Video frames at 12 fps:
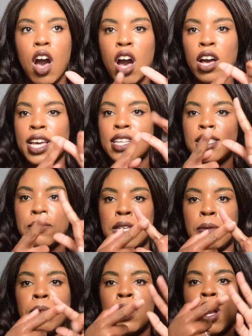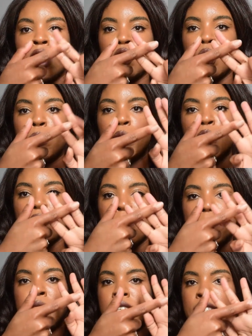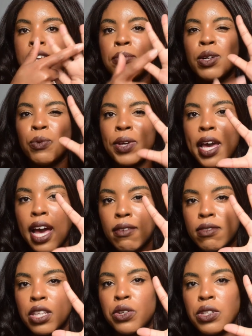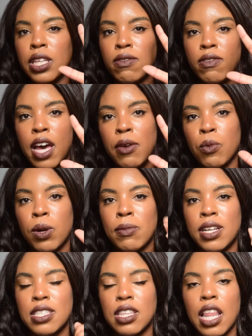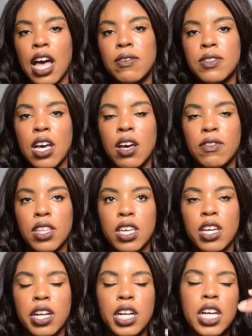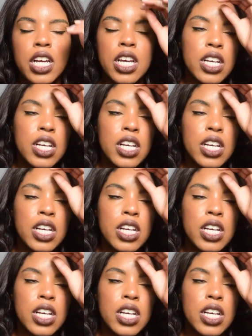August, September, October, November, December. We have literally 5 more months left of the year.